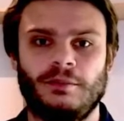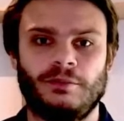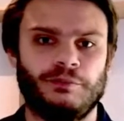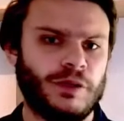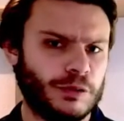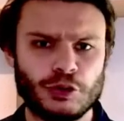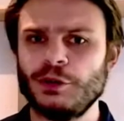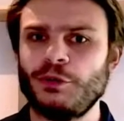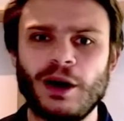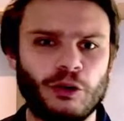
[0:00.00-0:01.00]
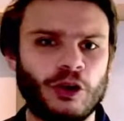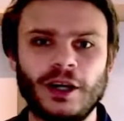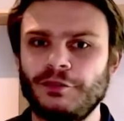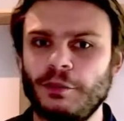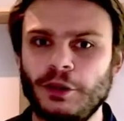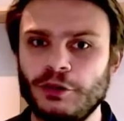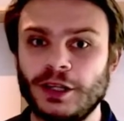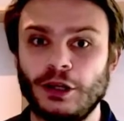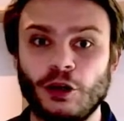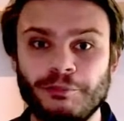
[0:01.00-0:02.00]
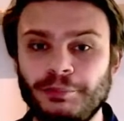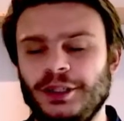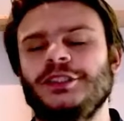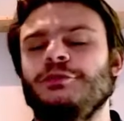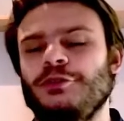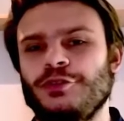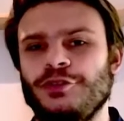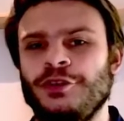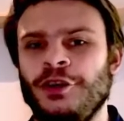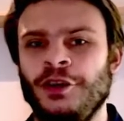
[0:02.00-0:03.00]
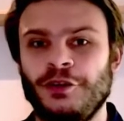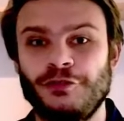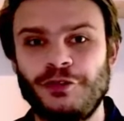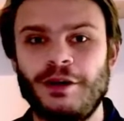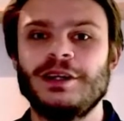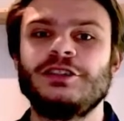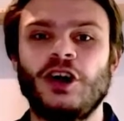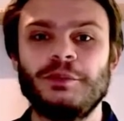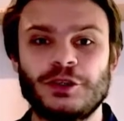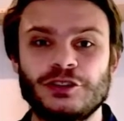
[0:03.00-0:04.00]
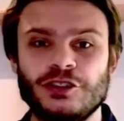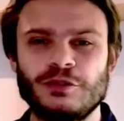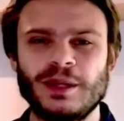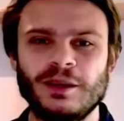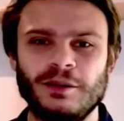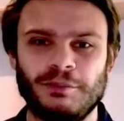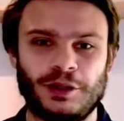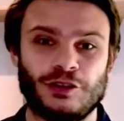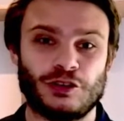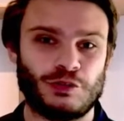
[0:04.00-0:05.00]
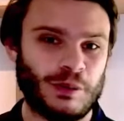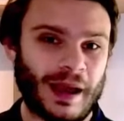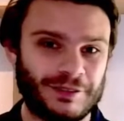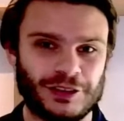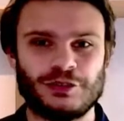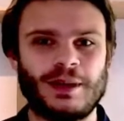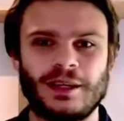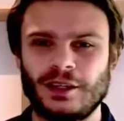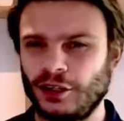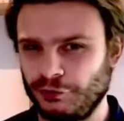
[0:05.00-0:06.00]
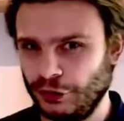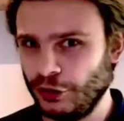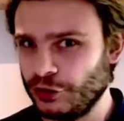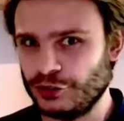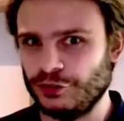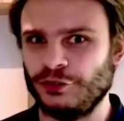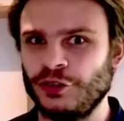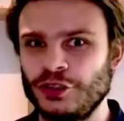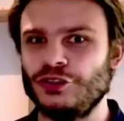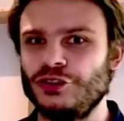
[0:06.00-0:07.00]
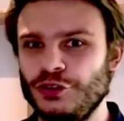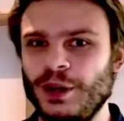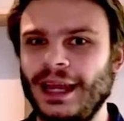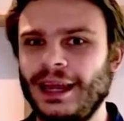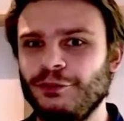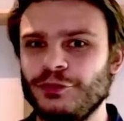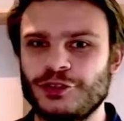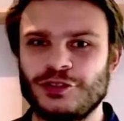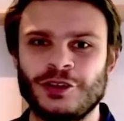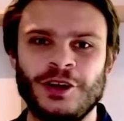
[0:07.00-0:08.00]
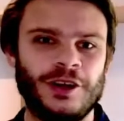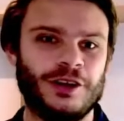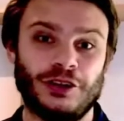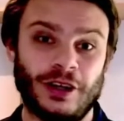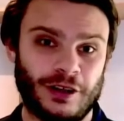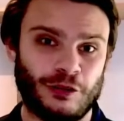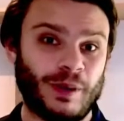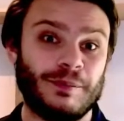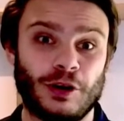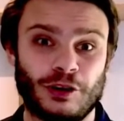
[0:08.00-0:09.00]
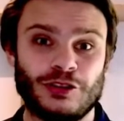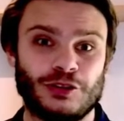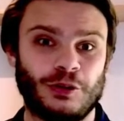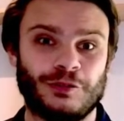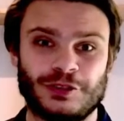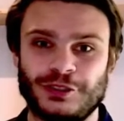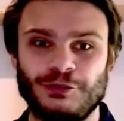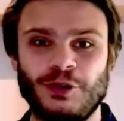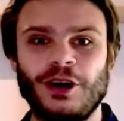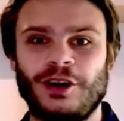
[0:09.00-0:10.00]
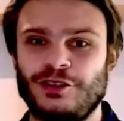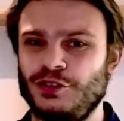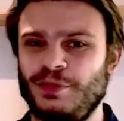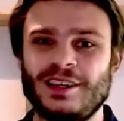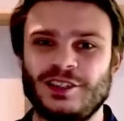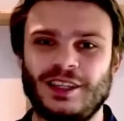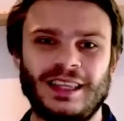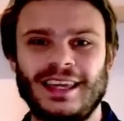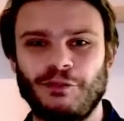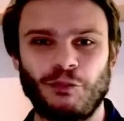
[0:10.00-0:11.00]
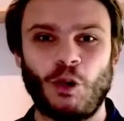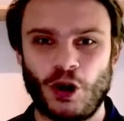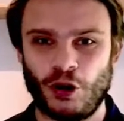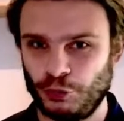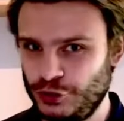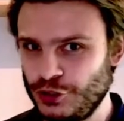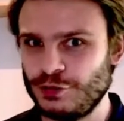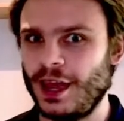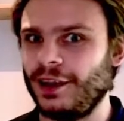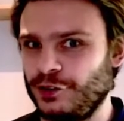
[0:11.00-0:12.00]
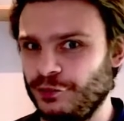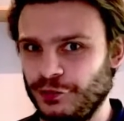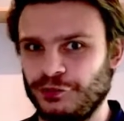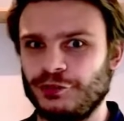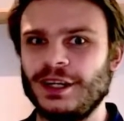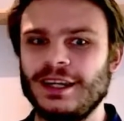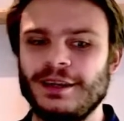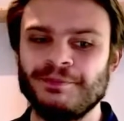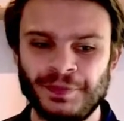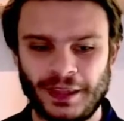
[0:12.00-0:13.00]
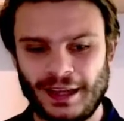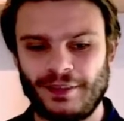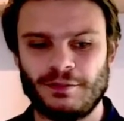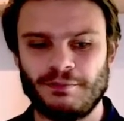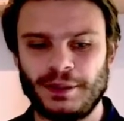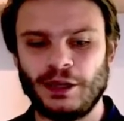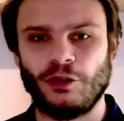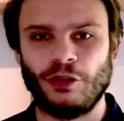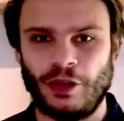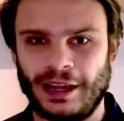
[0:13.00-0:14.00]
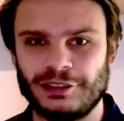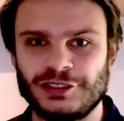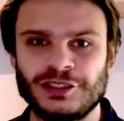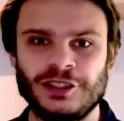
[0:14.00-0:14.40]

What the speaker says: We were doing well, kind of uploading a lot, but it was very time consuming because we were having to make kind of lots of new accounts. The way Master Duel obviously works is you basically get one or two decks for free, and then beyond that,